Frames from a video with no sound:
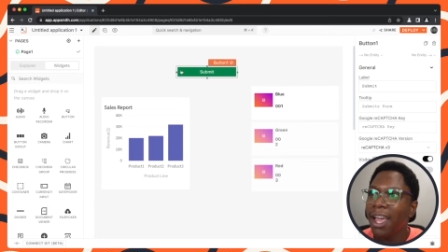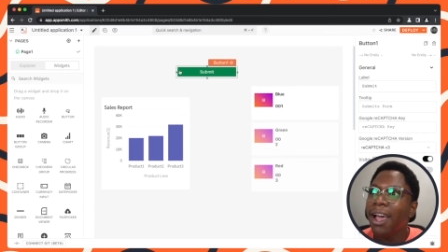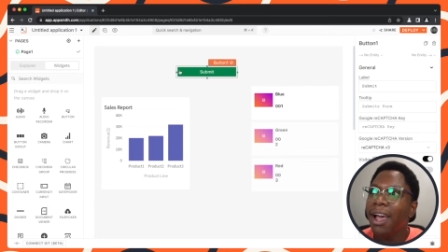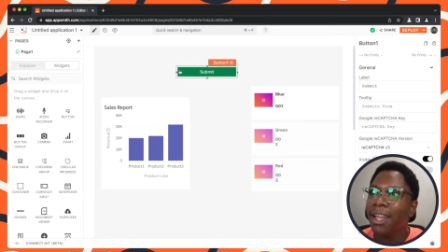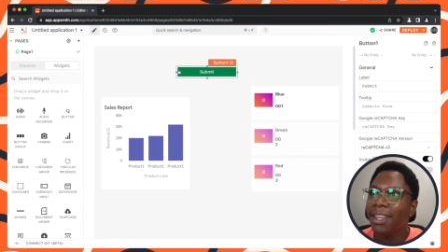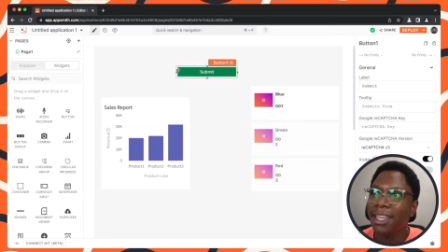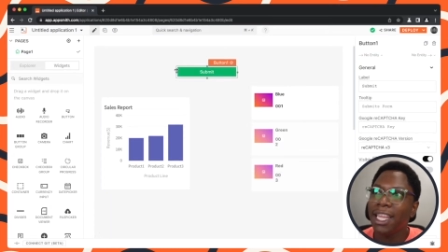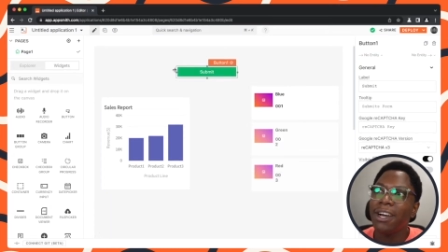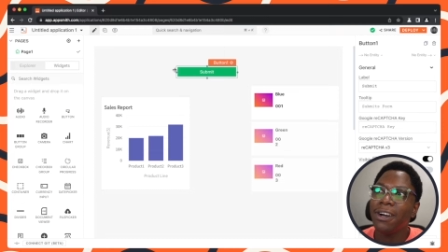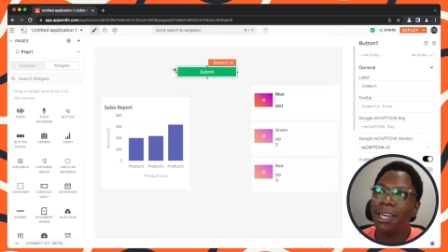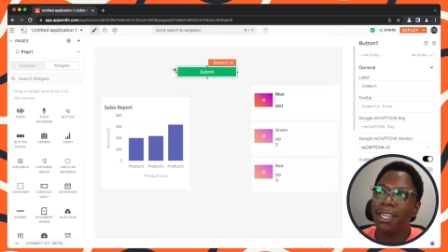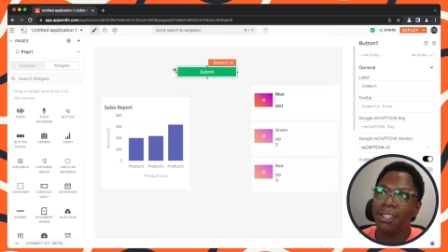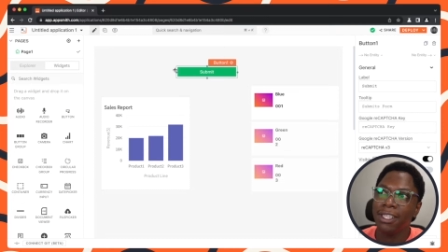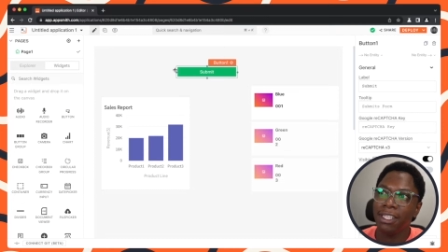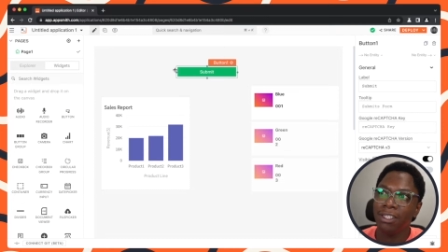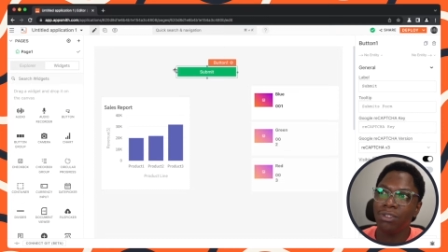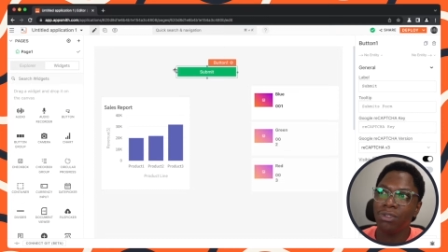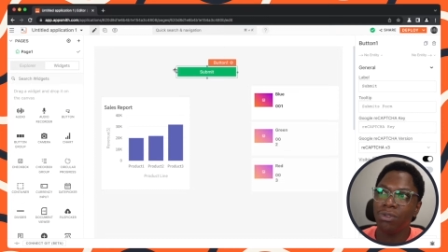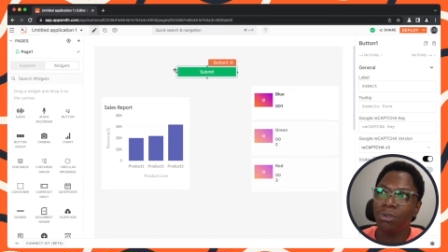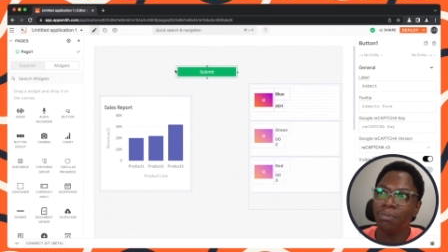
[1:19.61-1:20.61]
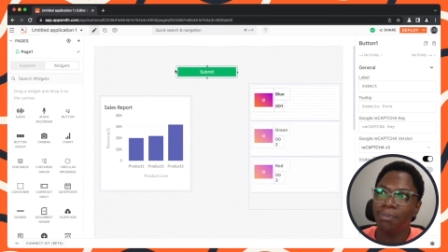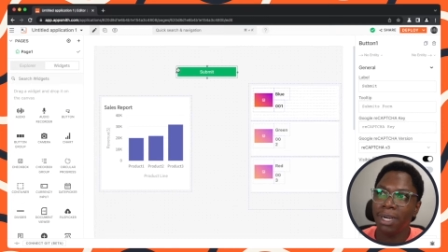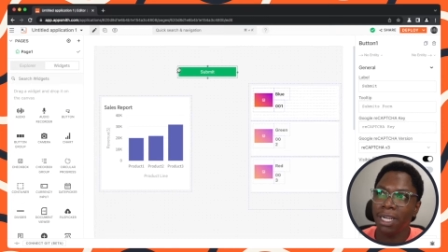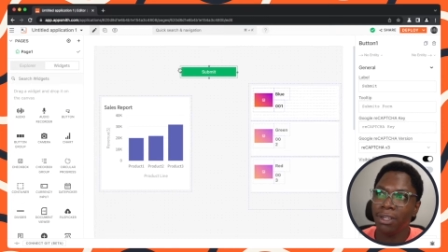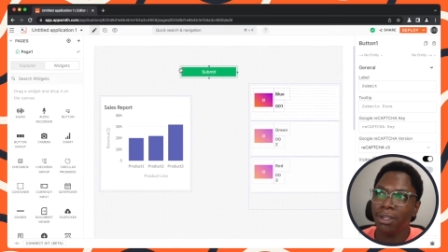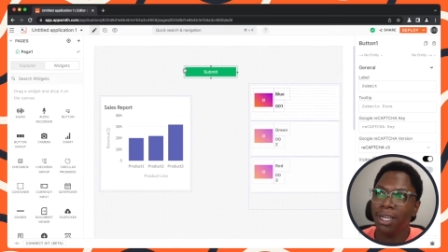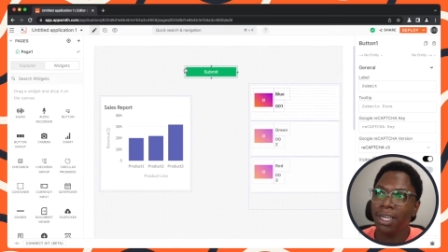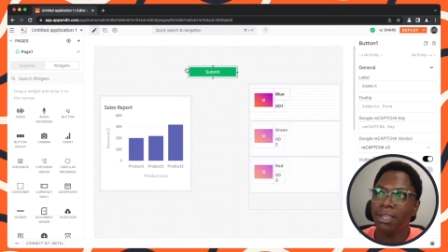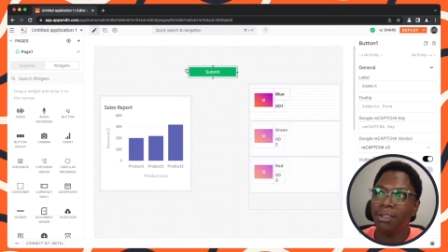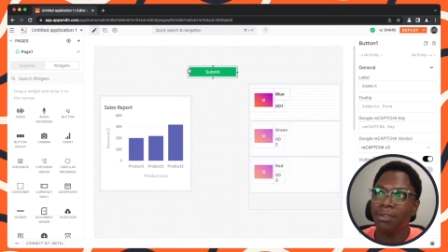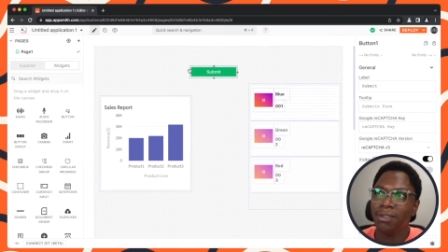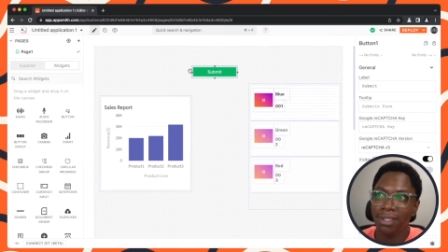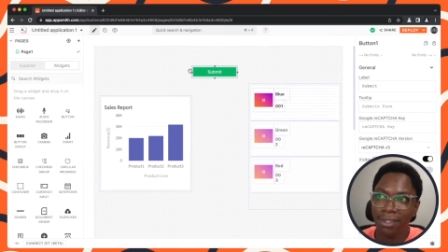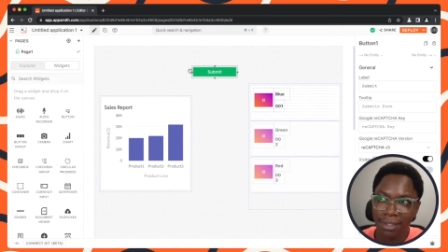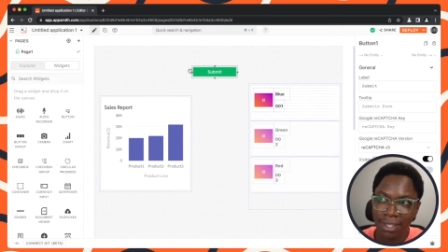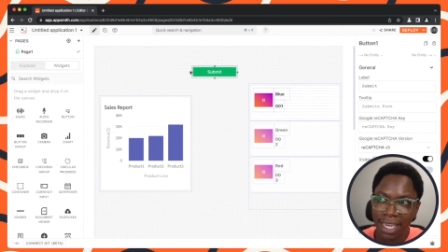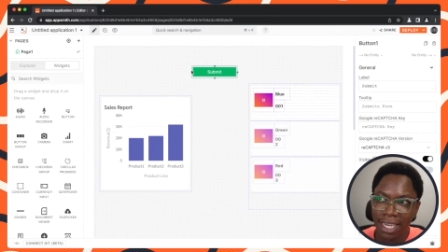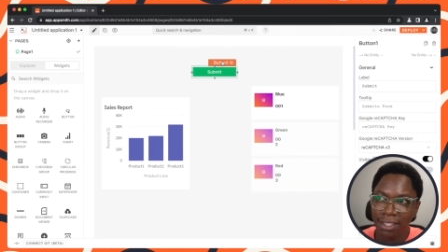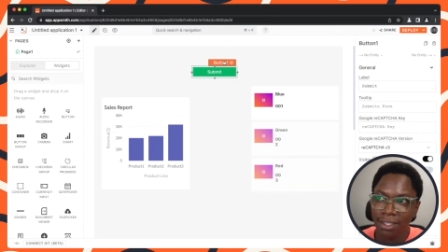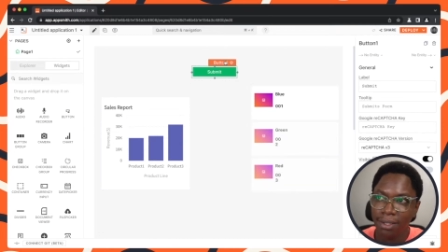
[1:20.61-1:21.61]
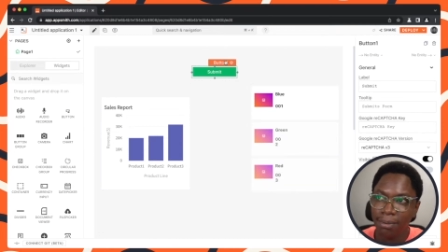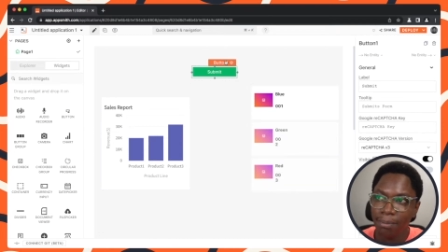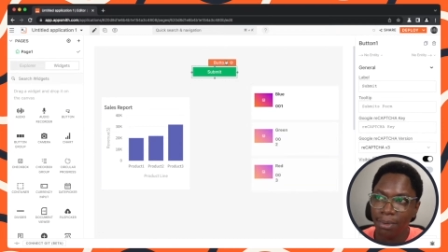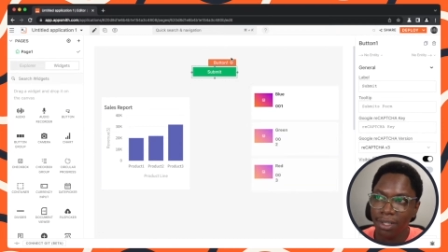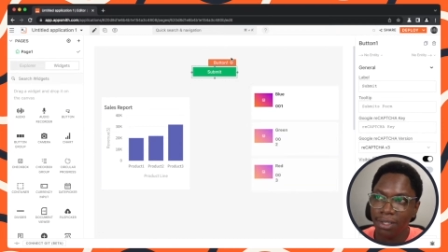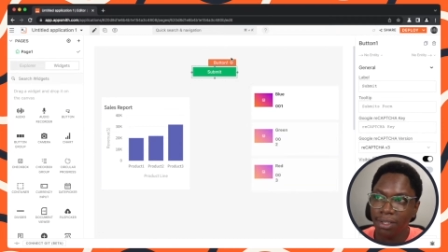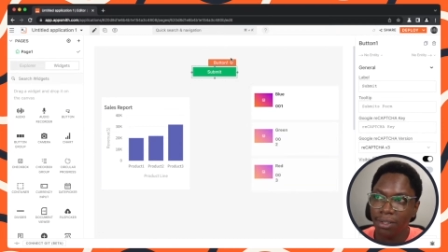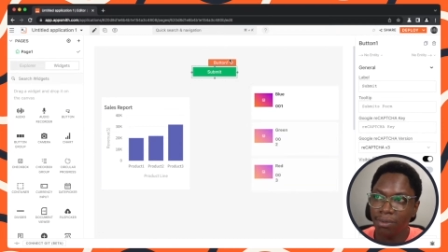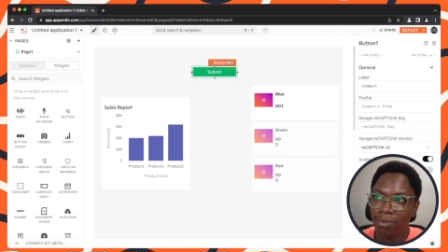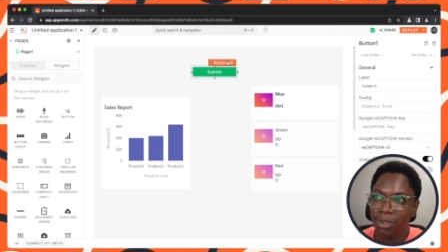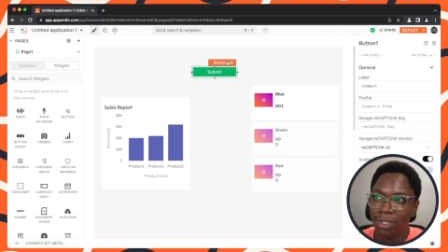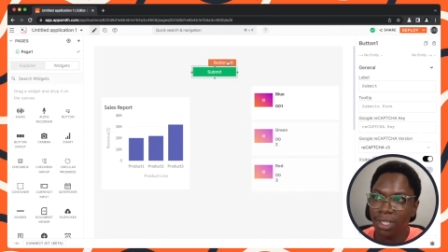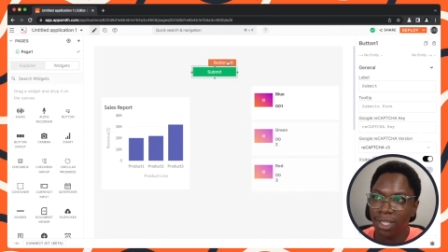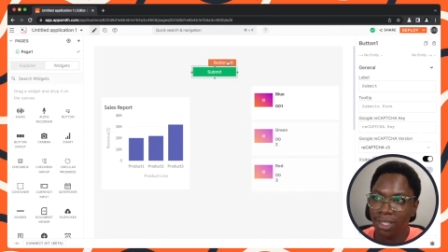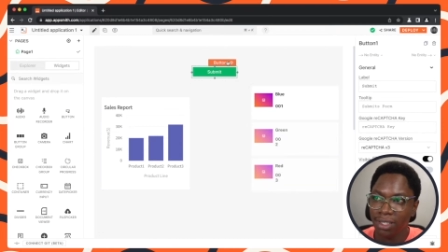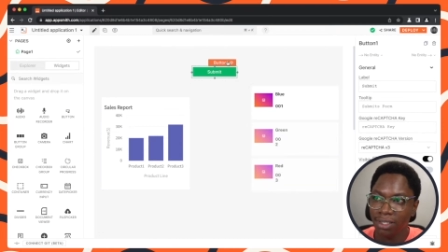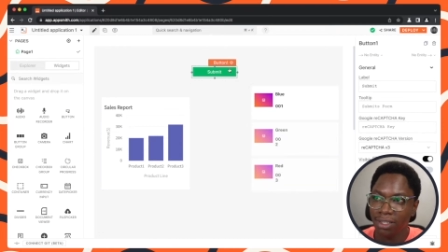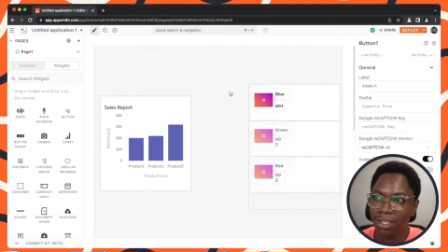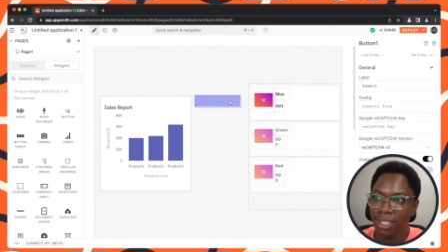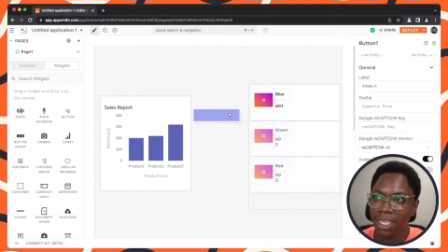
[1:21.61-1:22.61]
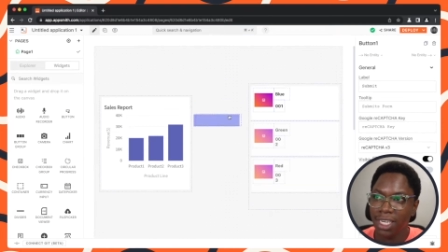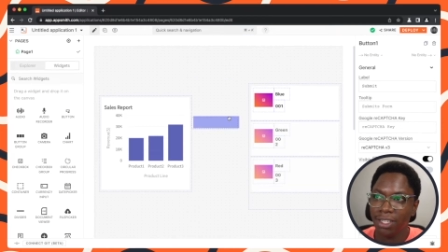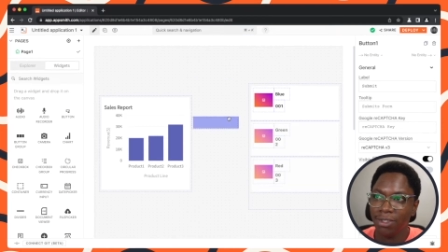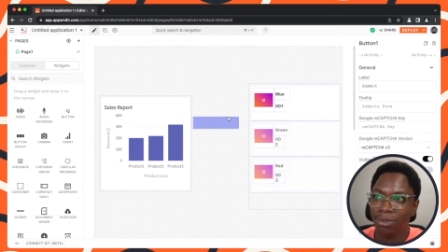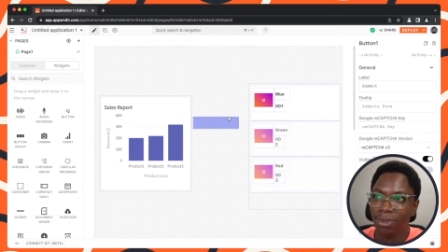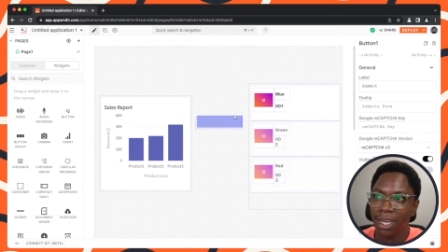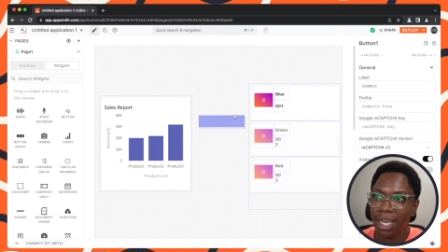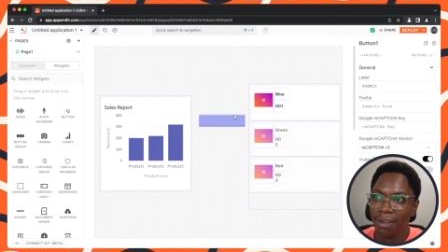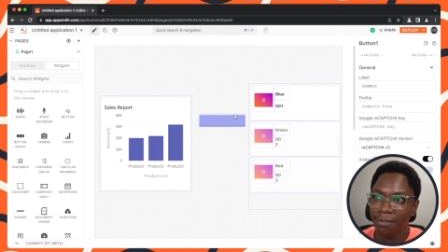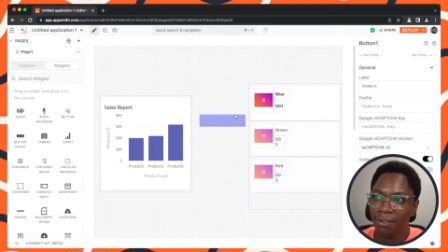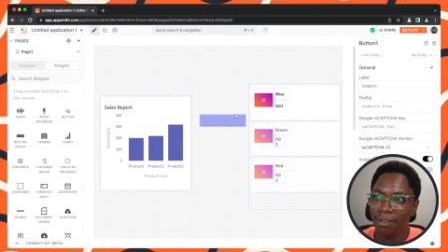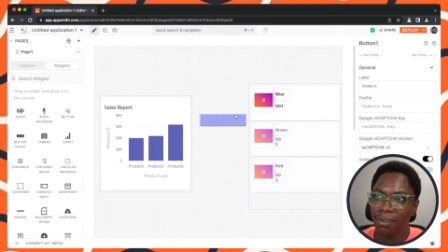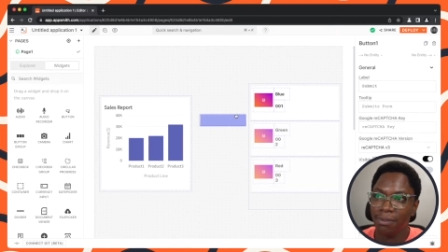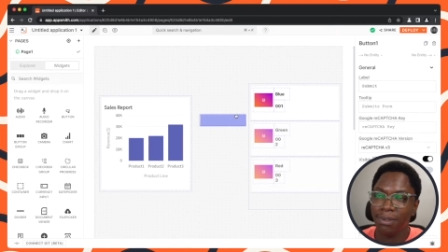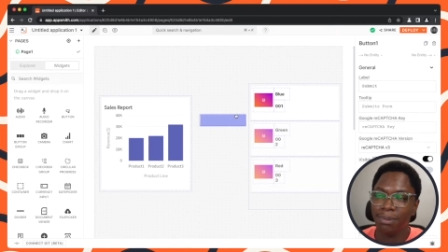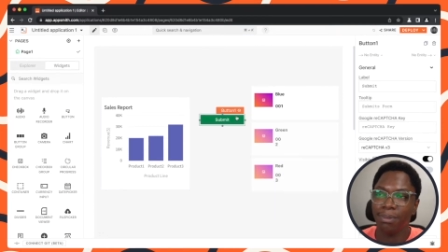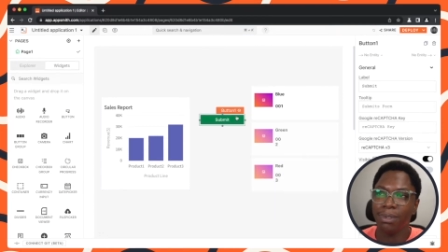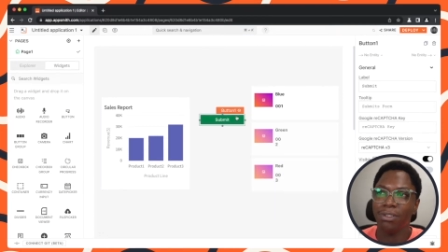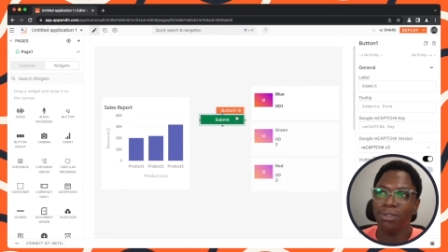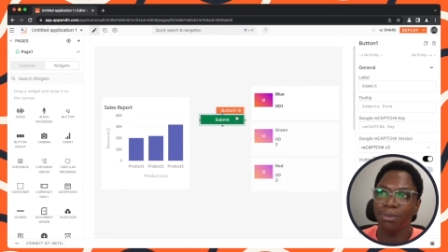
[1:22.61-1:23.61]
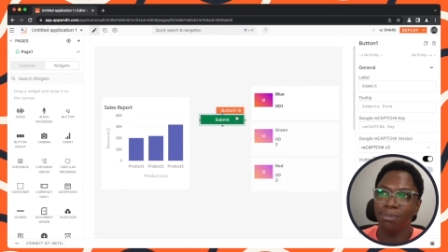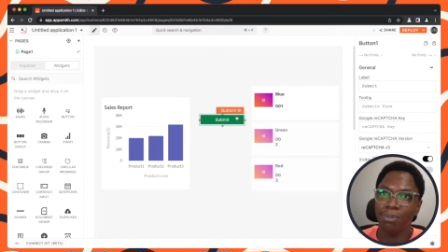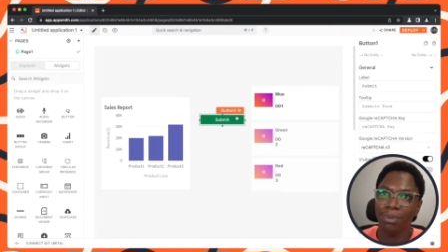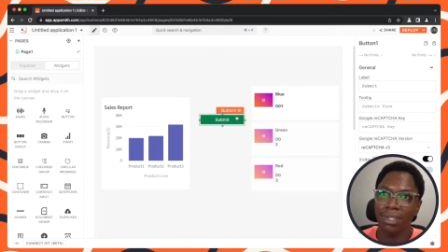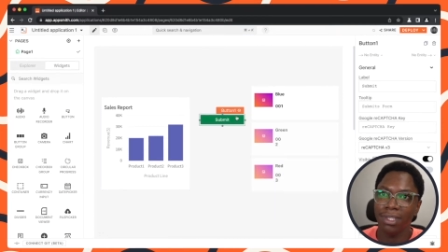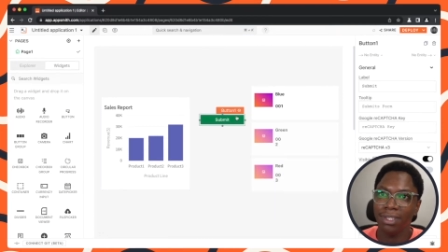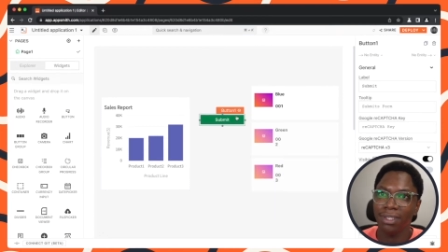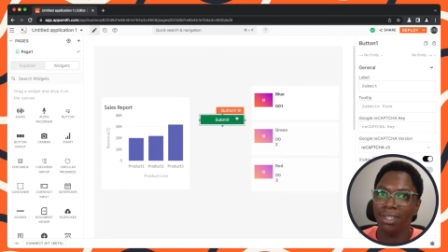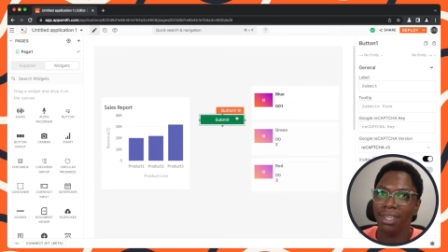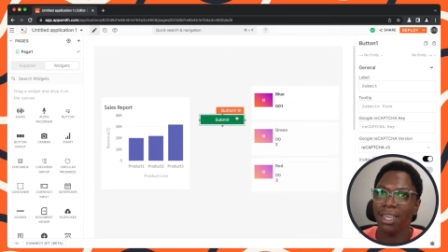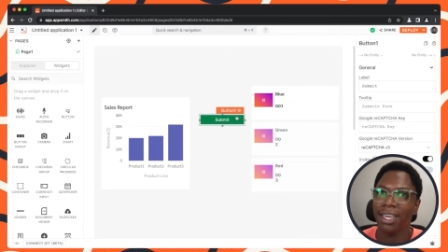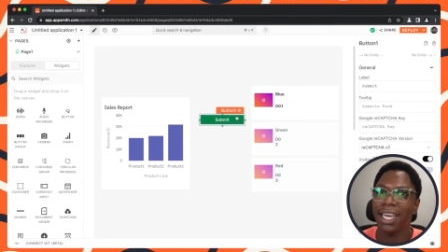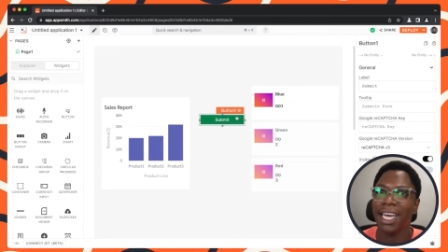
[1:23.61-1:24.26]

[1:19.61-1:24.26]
Now I need to manually resize the button widget in order to have enough space to put it here.